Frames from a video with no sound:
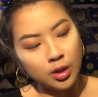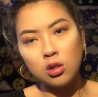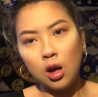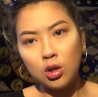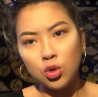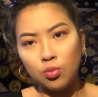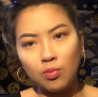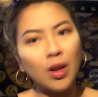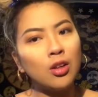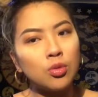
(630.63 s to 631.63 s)
Not too
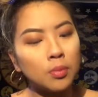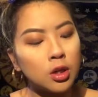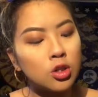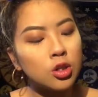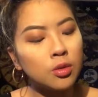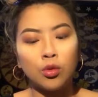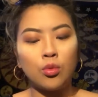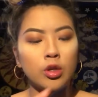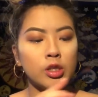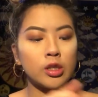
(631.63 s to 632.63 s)
much.
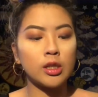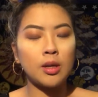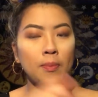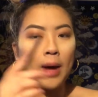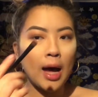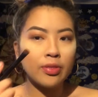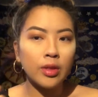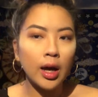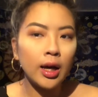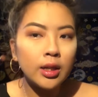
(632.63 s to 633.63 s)
I'm just gonna pat
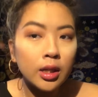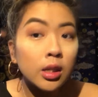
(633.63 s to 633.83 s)
that